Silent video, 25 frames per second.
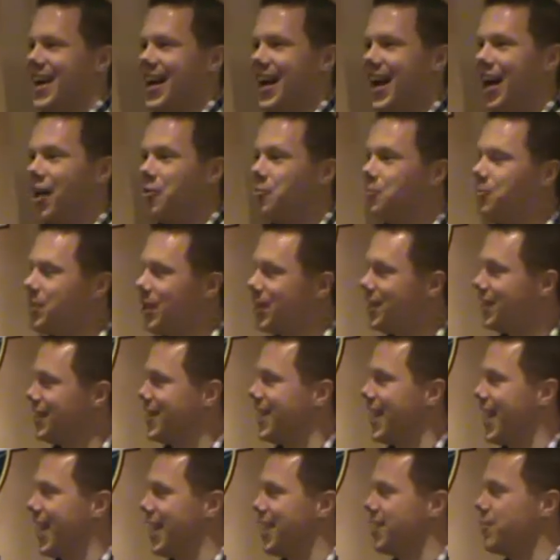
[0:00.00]
And Bill
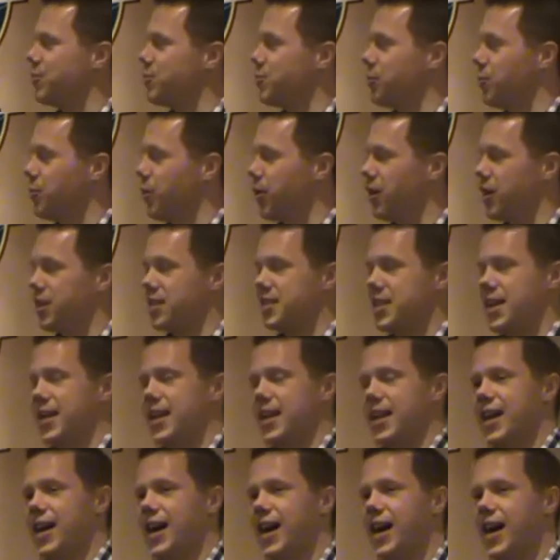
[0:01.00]
Gates was
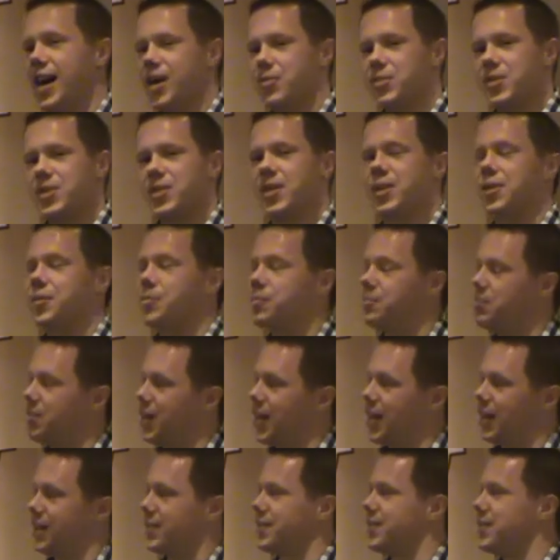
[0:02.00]
an absolute
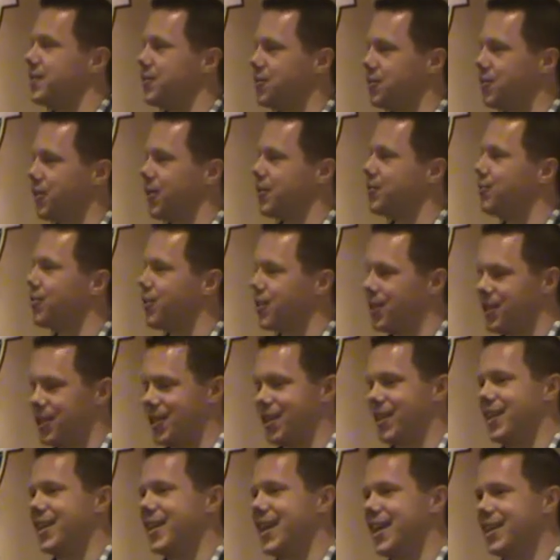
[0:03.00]
bastard to work for in the
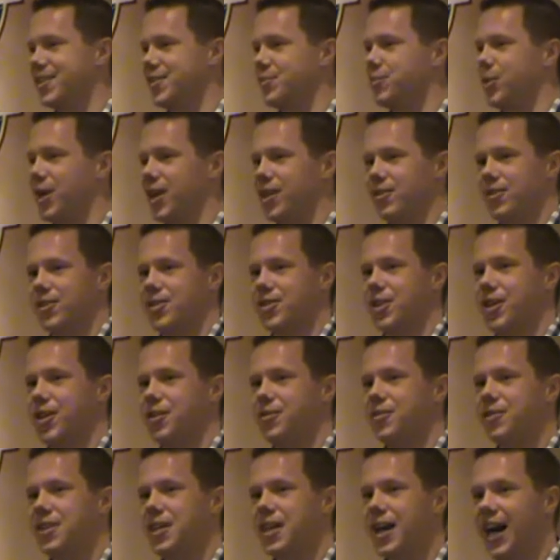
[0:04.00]
early days of
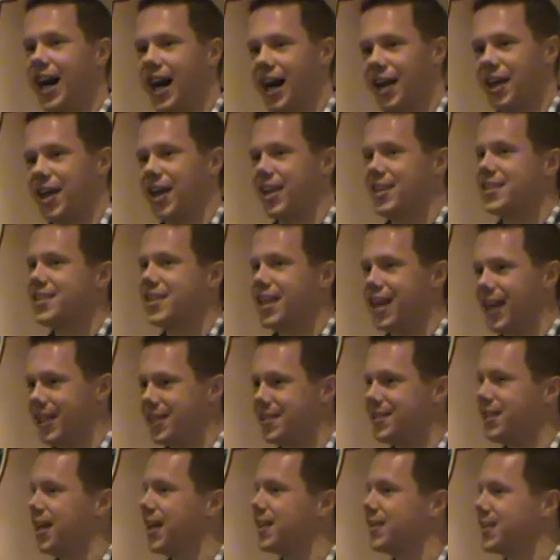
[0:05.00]
Microsoft. And that's
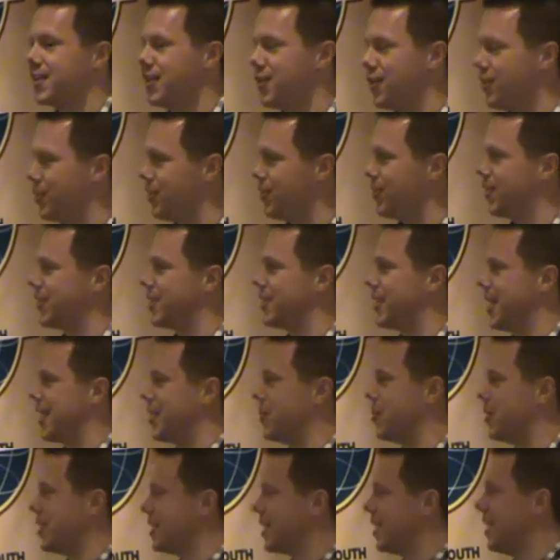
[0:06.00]
an
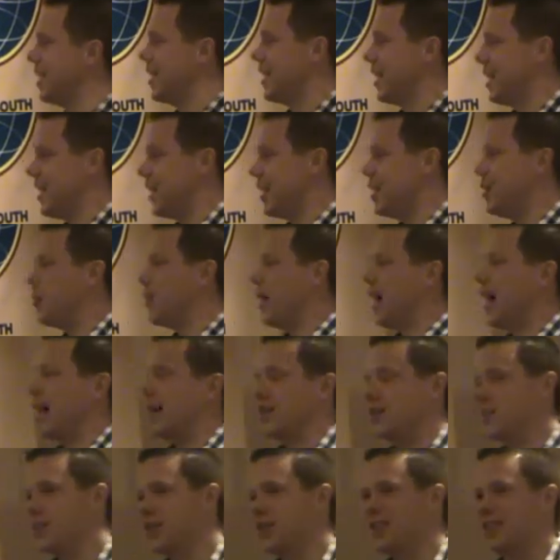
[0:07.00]
understatement. You
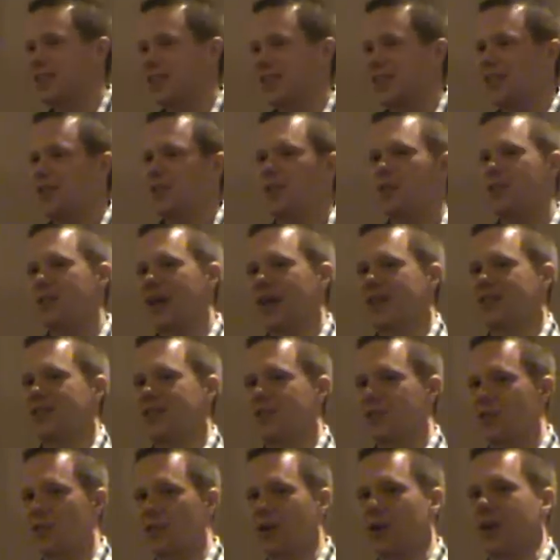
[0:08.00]
had to bring your sleeping bag
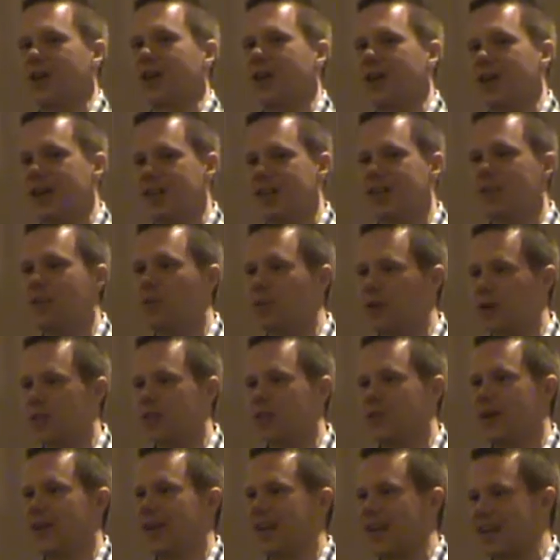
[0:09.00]
to work, and you worked
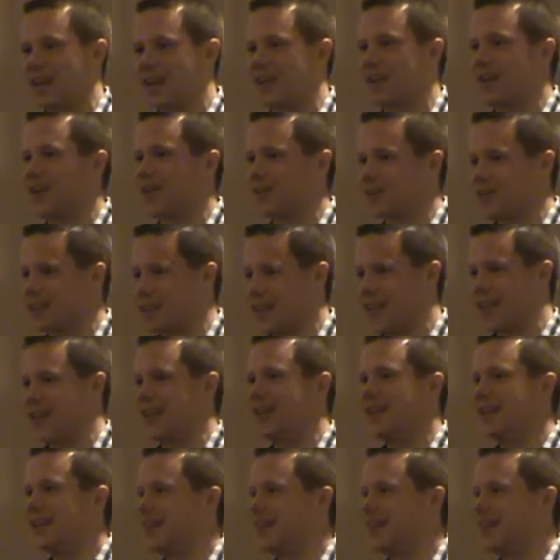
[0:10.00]
about 18 hours a day.